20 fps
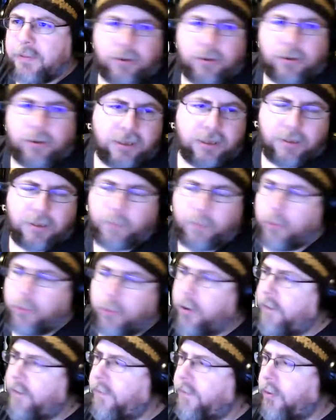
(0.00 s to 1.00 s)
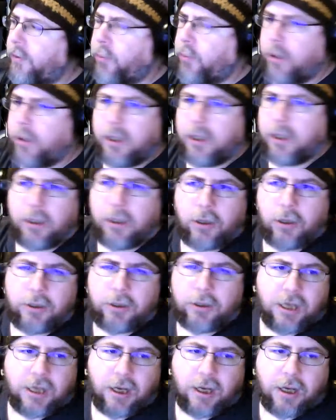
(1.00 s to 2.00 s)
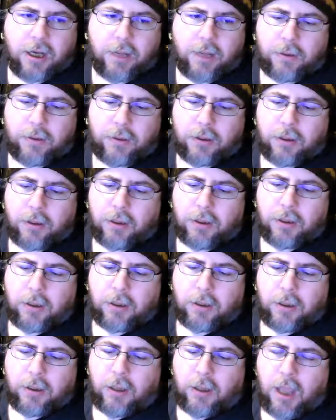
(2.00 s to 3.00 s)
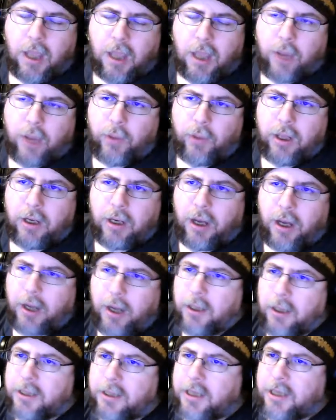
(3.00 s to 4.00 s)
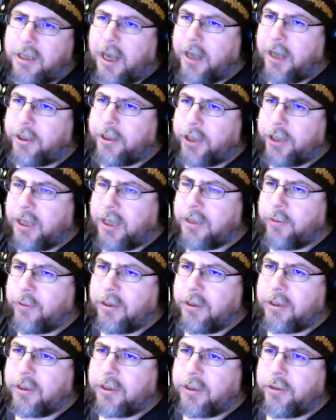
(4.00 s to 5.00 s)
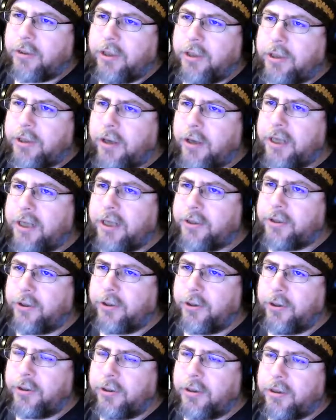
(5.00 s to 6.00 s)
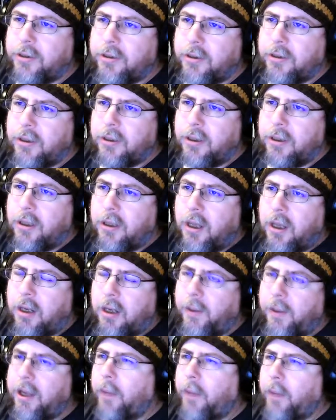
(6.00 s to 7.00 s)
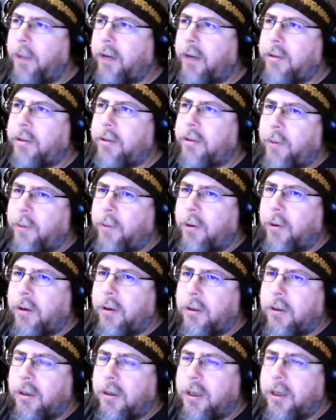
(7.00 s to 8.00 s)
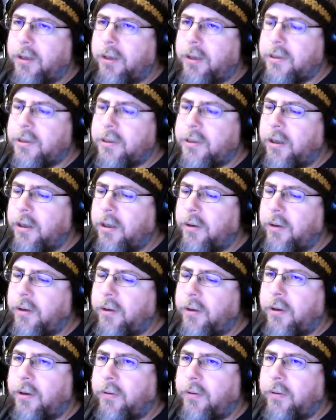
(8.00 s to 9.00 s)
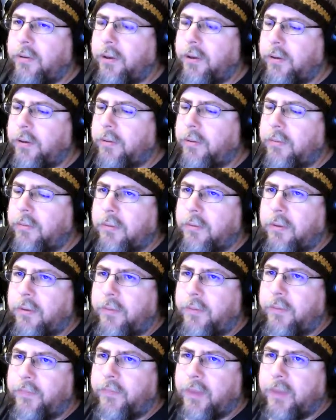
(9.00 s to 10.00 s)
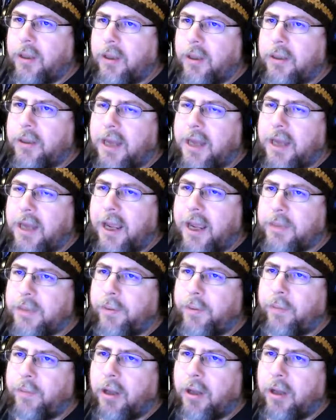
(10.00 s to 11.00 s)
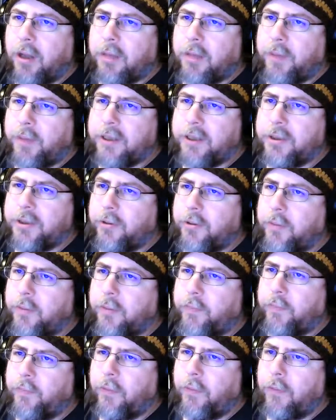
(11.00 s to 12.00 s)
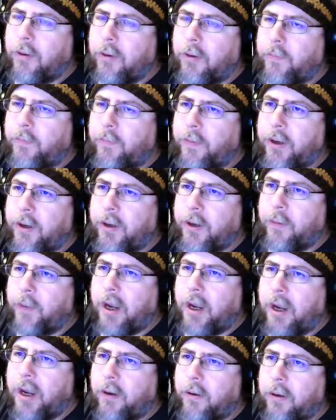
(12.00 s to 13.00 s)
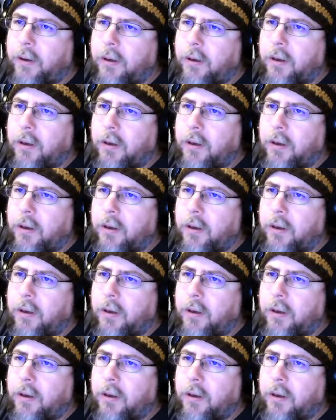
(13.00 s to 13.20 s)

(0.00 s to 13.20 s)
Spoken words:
looked at the board for a really long time, and went, I'll attack Jace with this creature and exert. And I'm like, I'll block with my wall. He goes, no, this guy has to be blocked by 2 or bigger power.